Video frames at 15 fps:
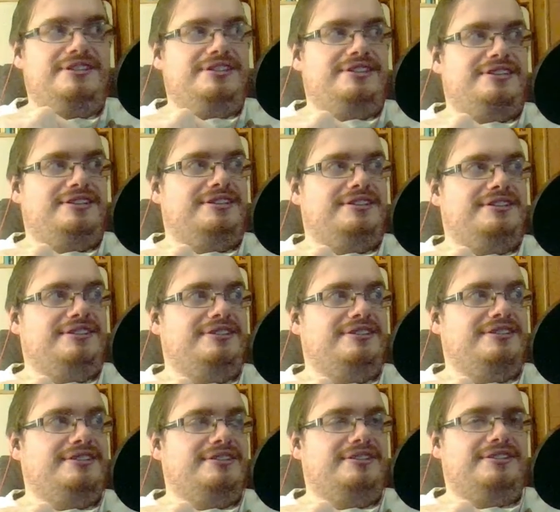be
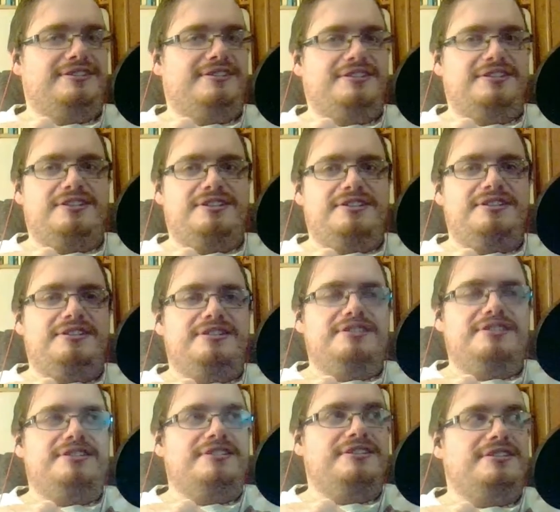distracted by having a
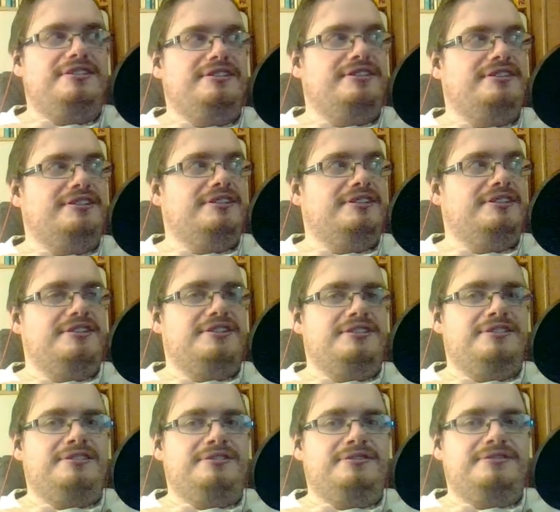stuffed up nose like,
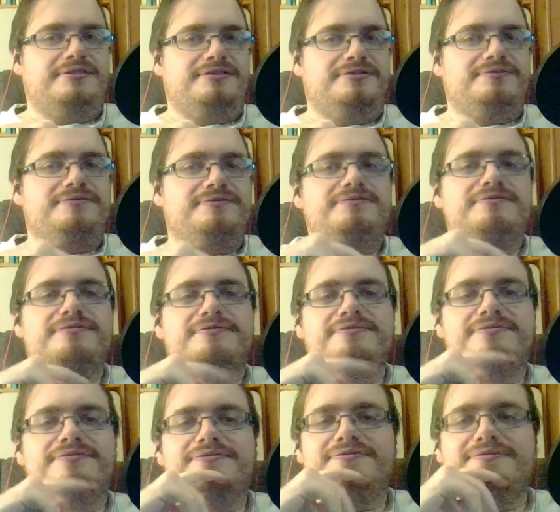I had a couple
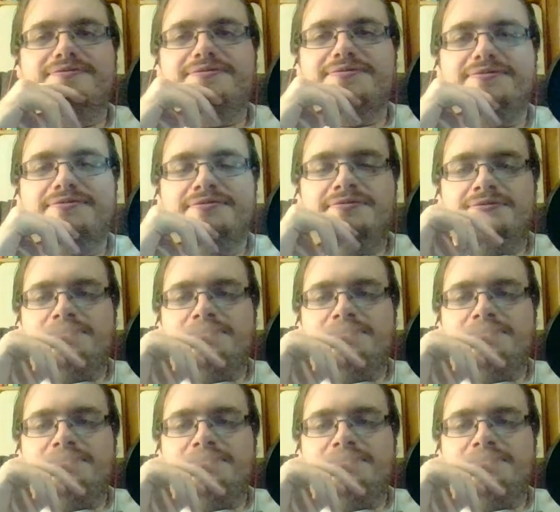times earlier this year.